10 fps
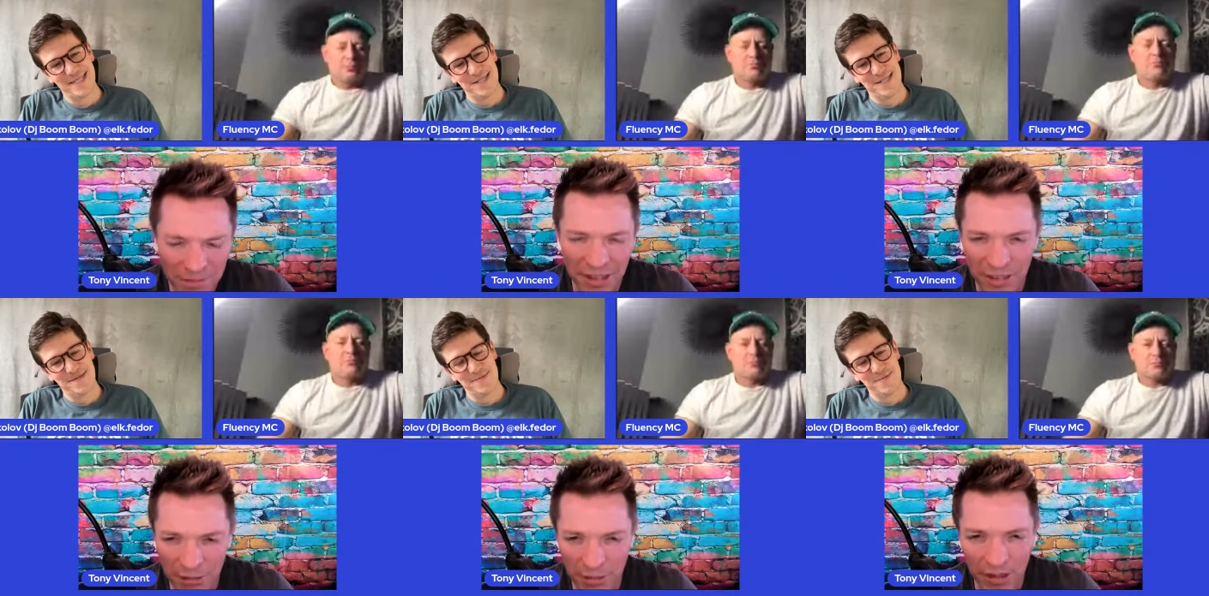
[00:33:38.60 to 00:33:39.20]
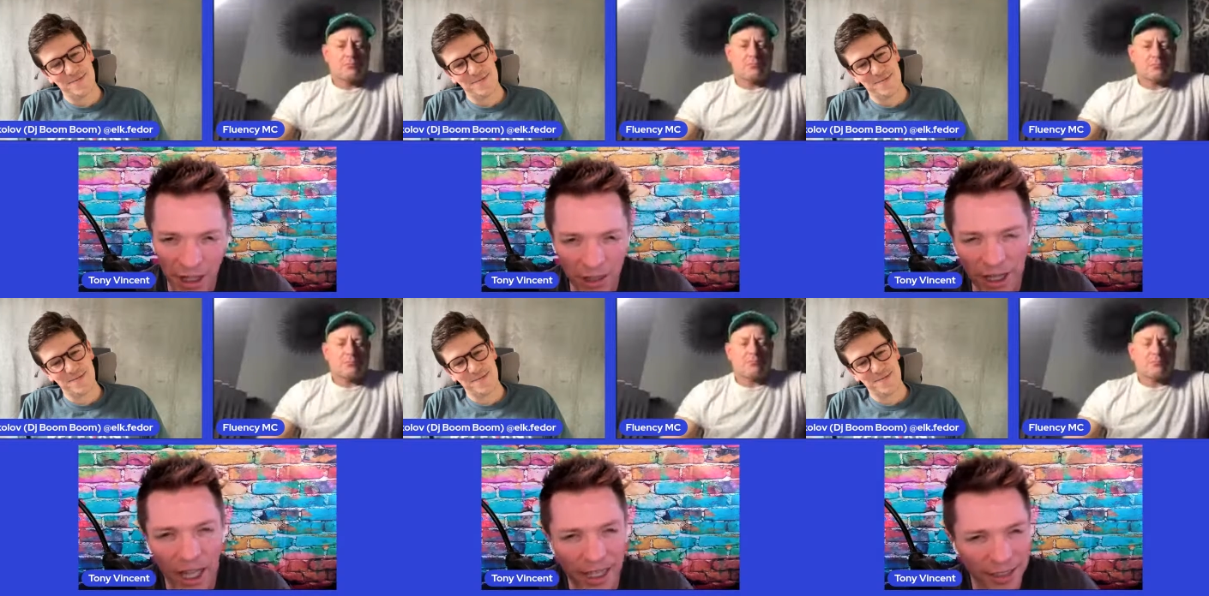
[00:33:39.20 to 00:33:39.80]
Speaker 1: so
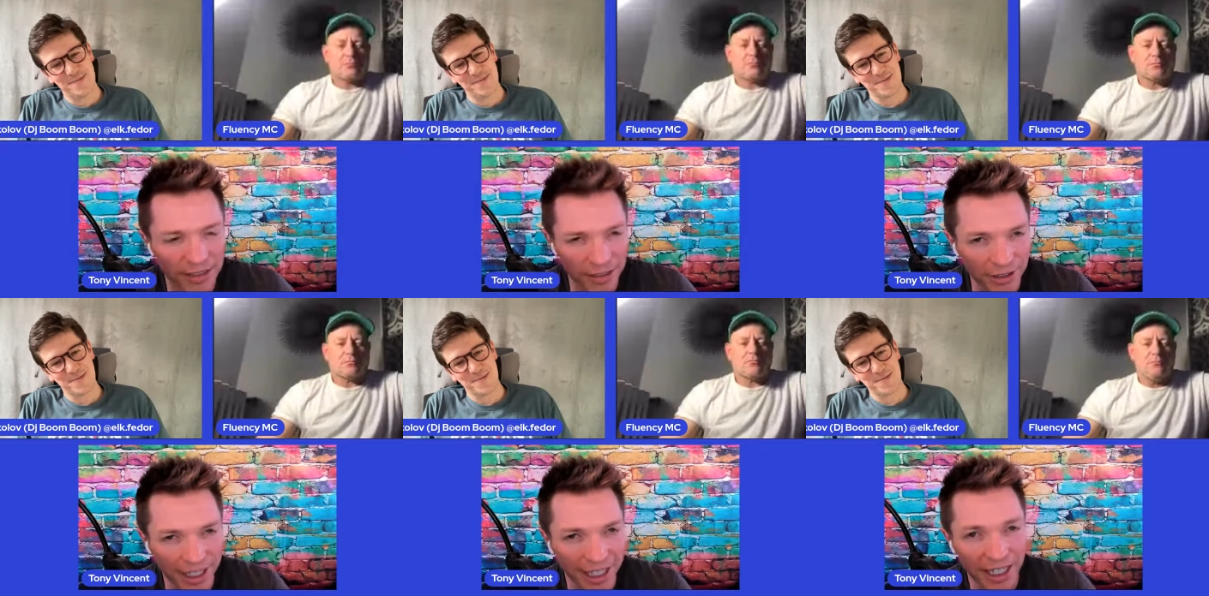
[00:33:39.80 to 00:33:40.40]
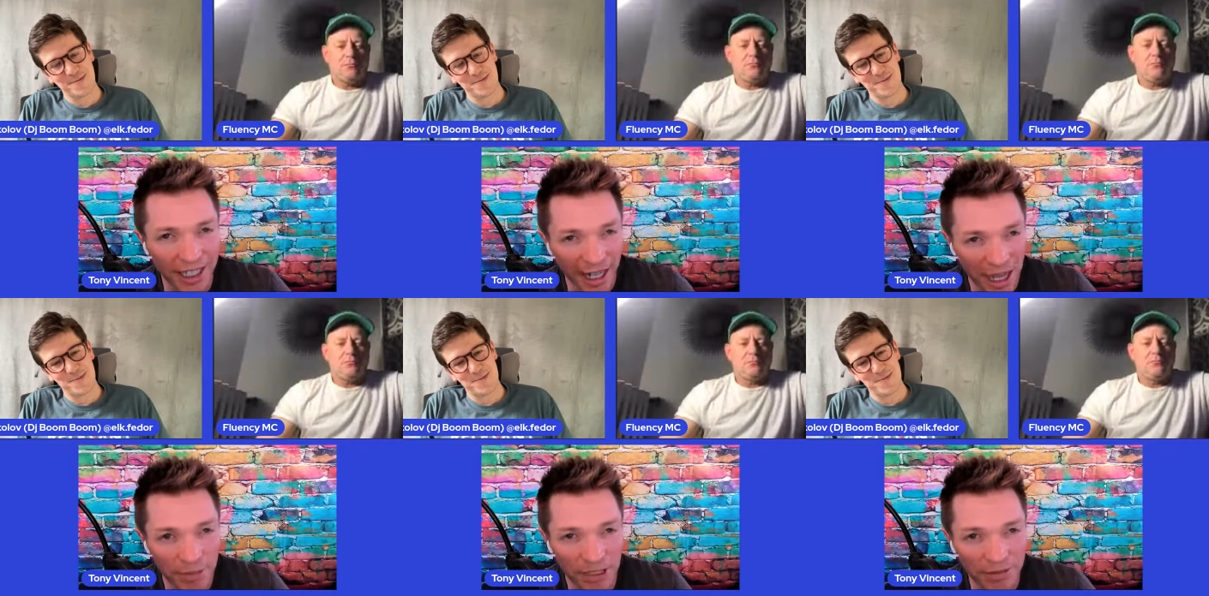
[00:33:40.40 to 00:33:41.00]
online learning can
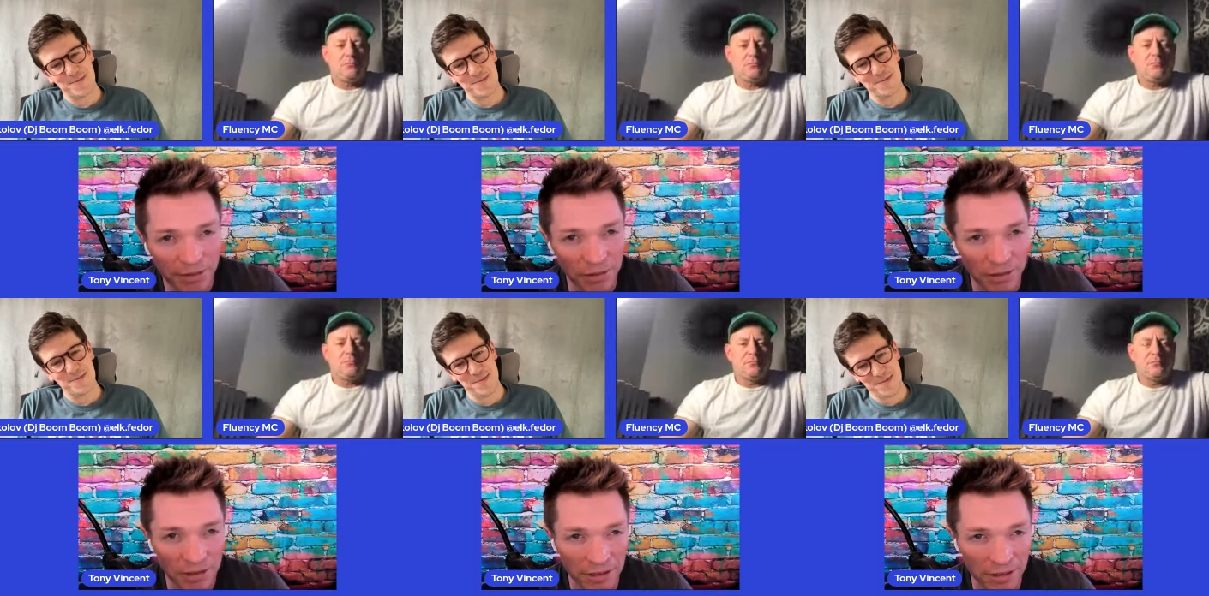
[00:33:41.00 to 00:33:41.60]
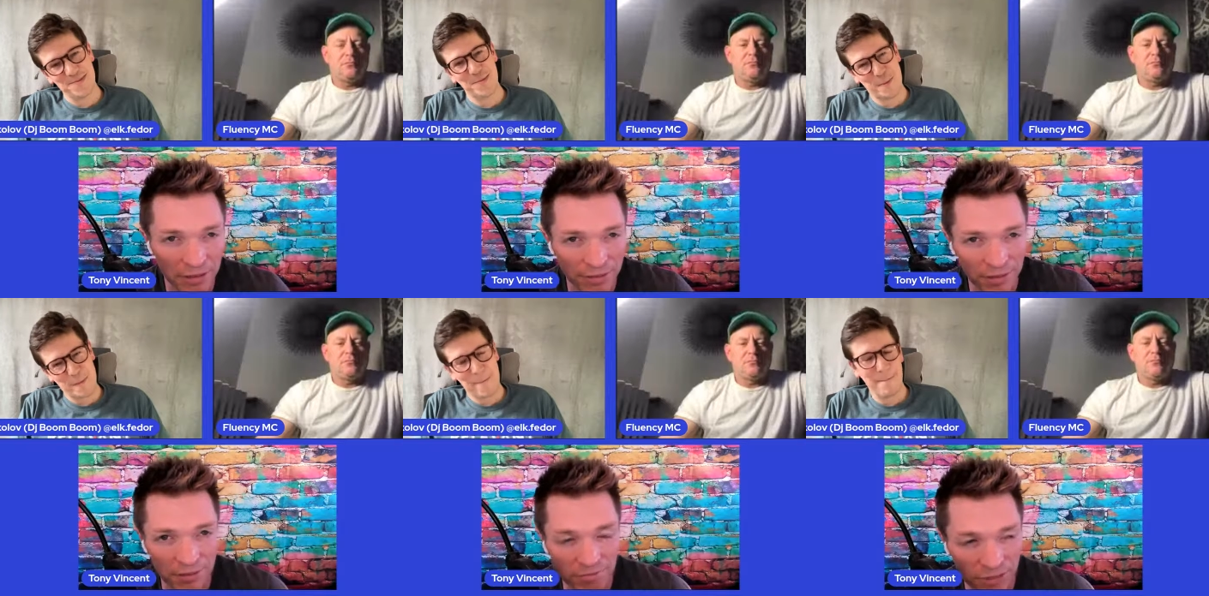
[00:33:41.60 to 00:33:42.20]
happen for
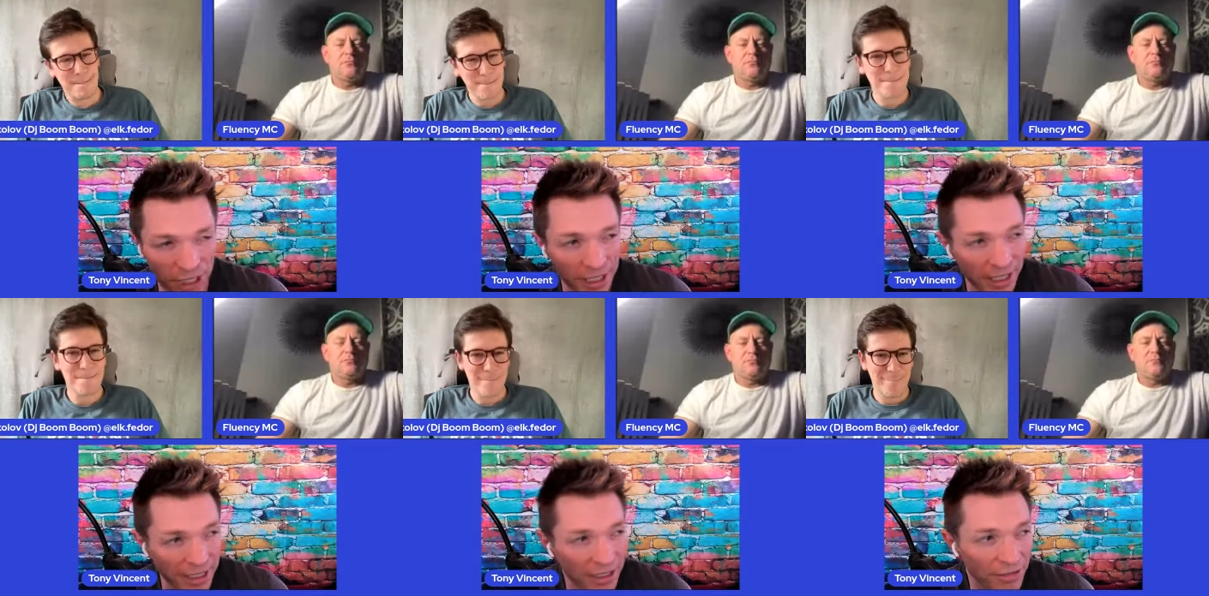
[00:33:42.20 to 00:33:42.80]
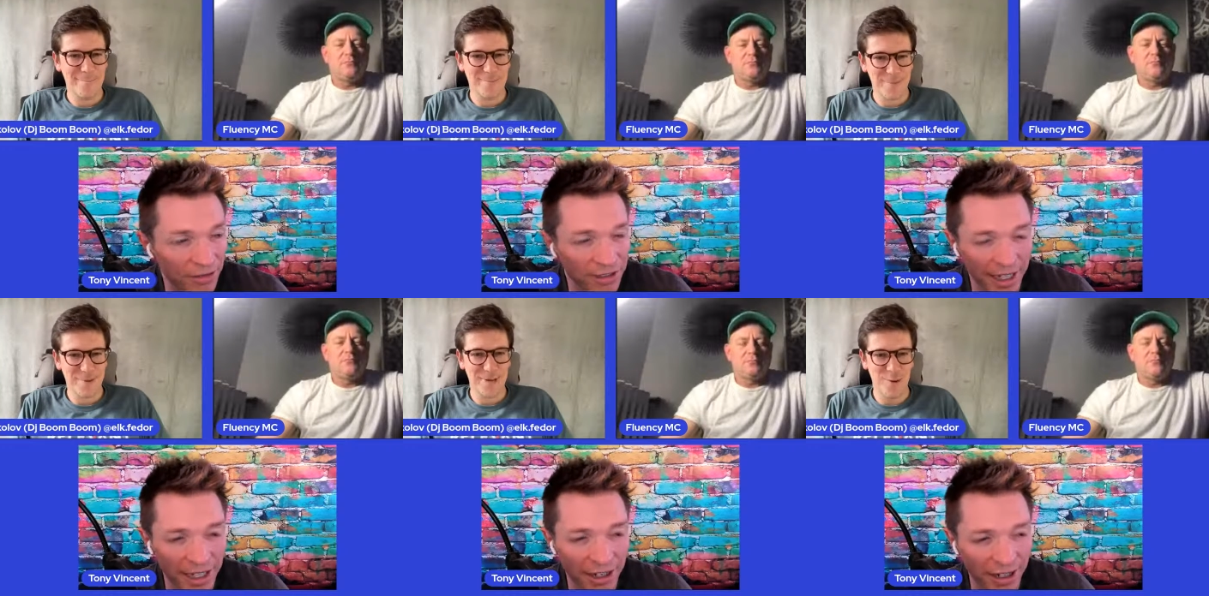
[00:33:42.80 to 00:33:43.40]
for young kids for
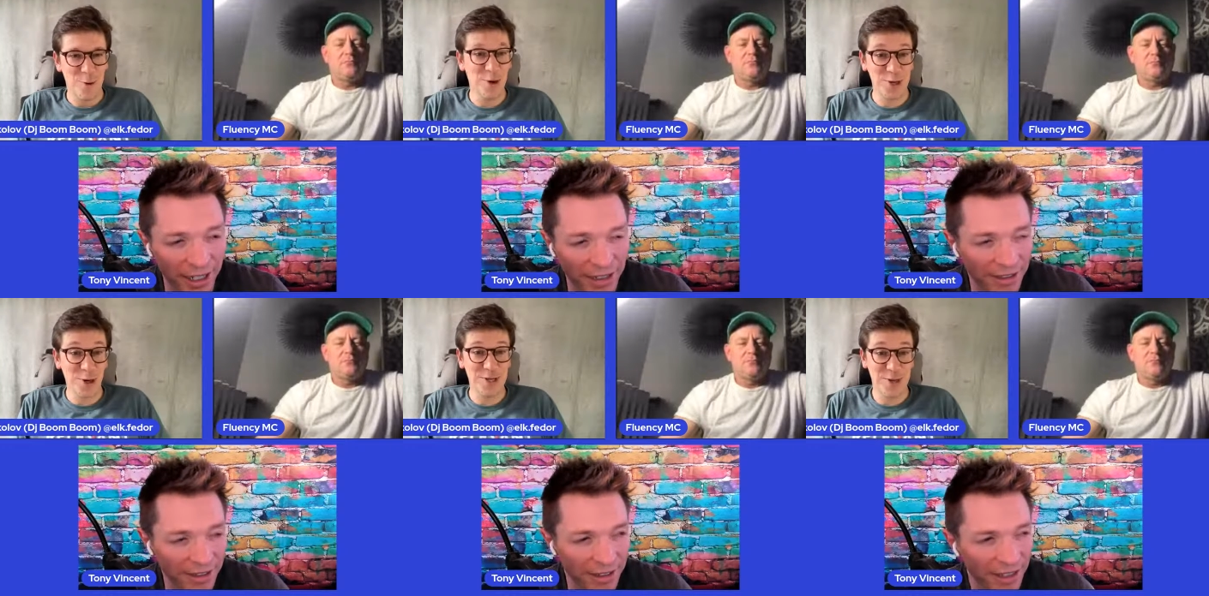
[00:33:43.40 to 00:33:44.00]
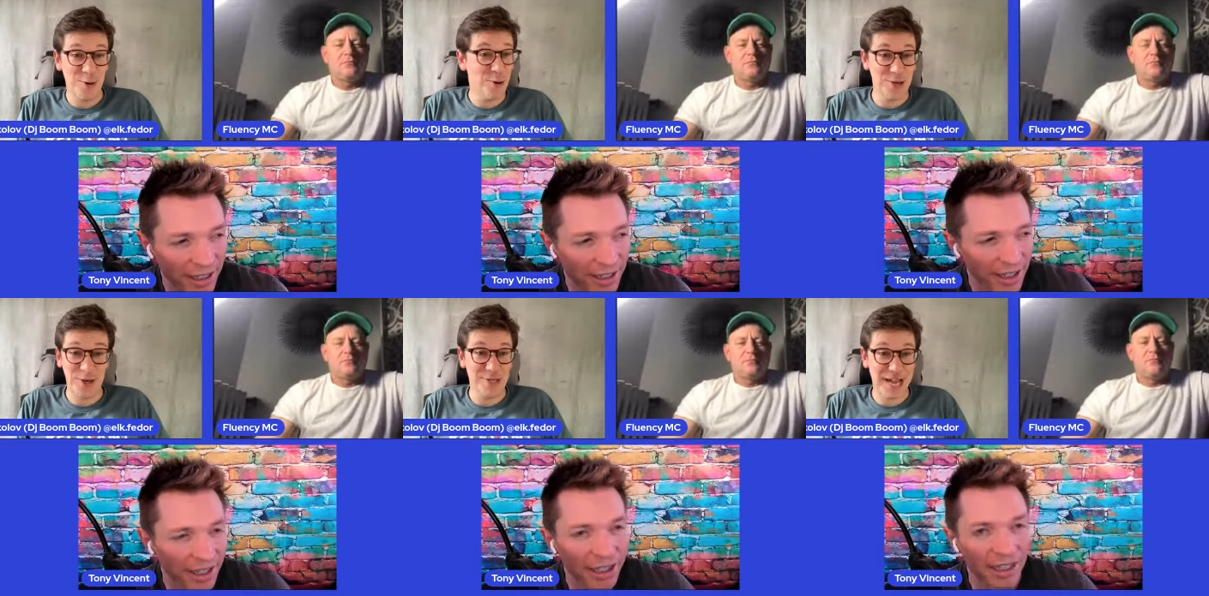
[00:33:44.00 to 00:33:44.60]
second grade or not
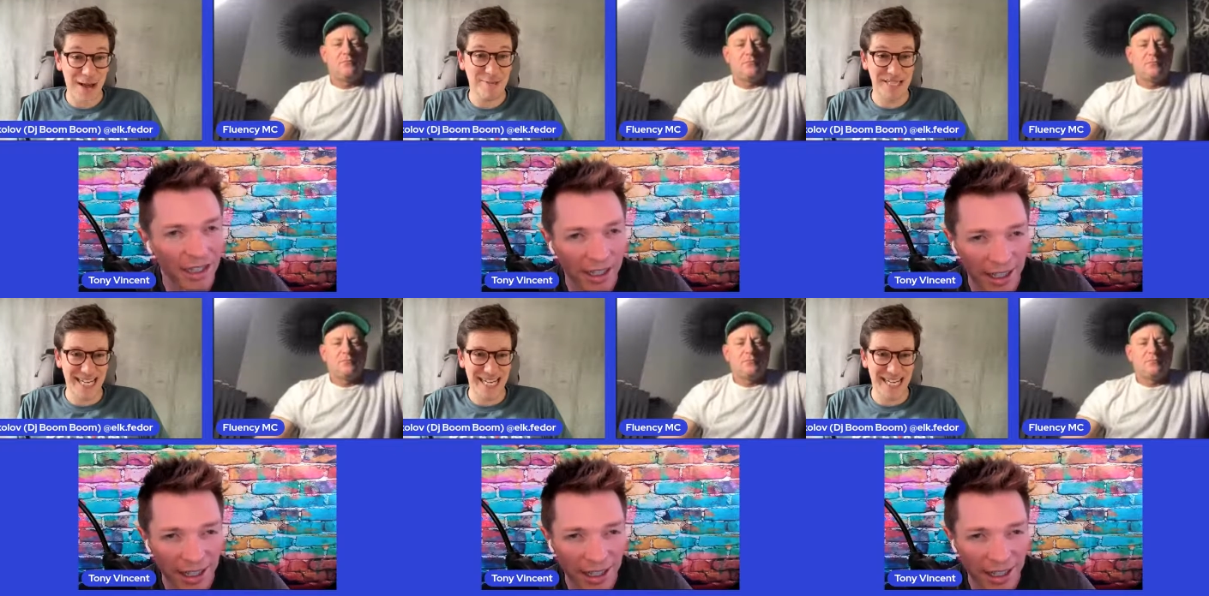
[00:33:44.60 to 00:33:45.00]
Speaker 2: or not happen